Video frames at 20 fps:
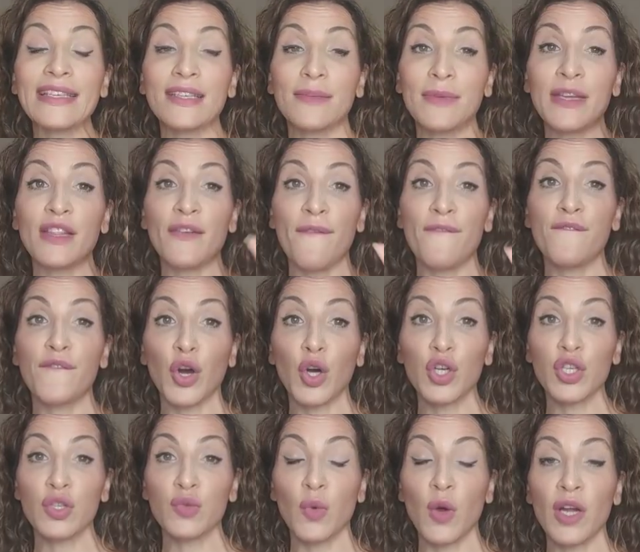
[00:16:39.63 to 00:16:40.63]
to be the
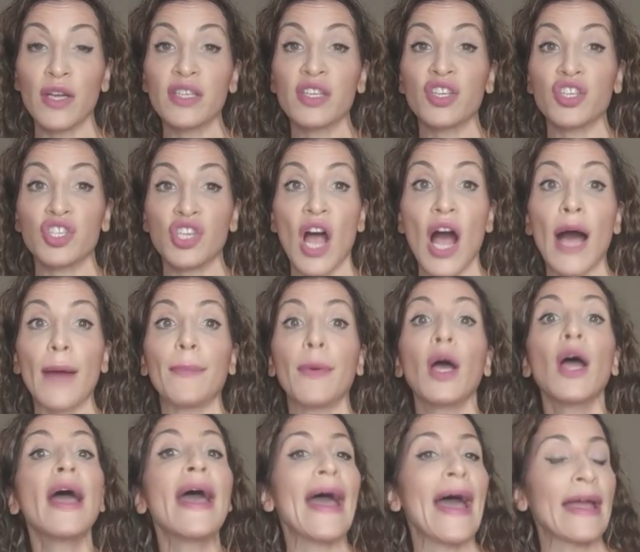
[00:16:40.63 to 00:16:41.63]
first one to shop